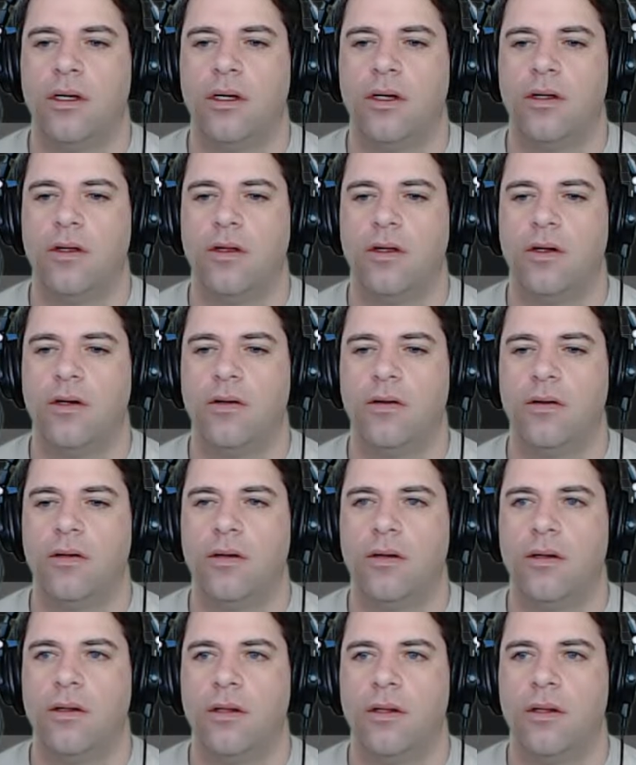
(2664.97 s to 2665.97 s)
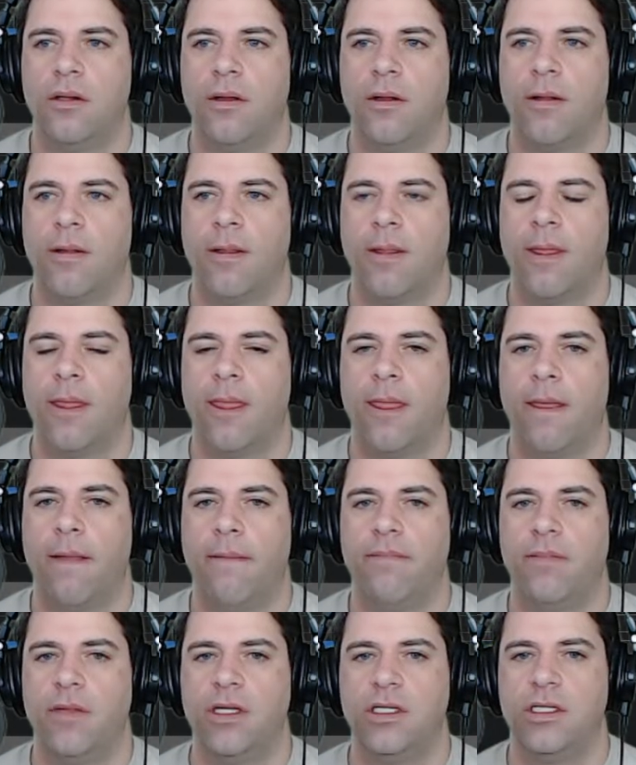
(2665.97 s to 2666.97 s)
Although
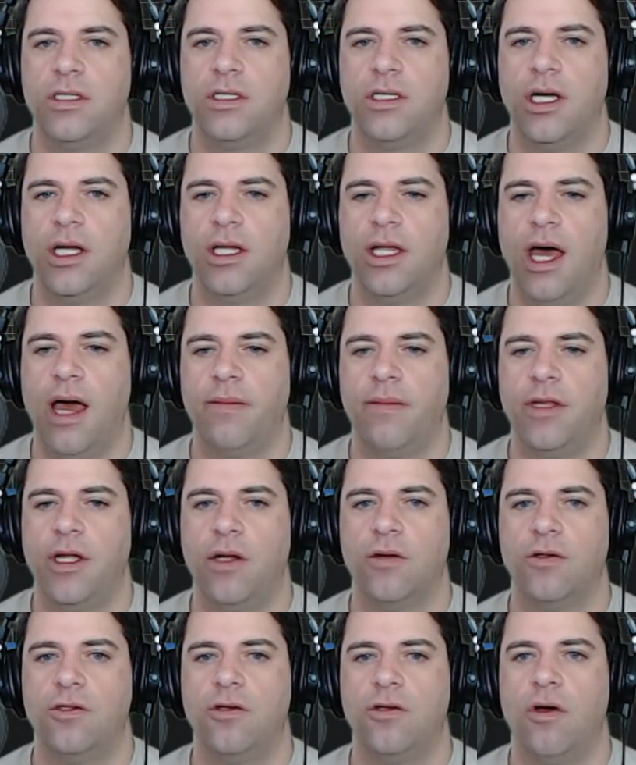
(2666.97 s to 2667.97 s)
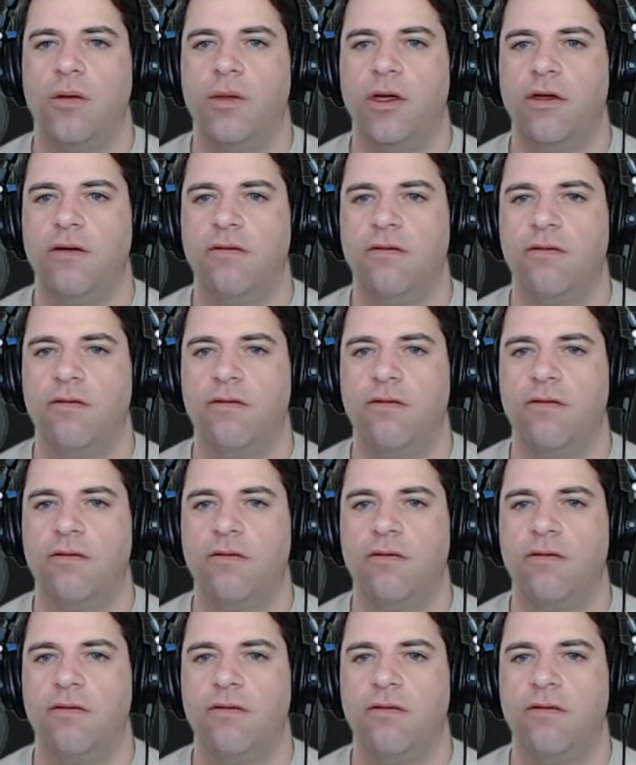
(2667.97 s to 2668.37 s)
this is GitLab and they don't show me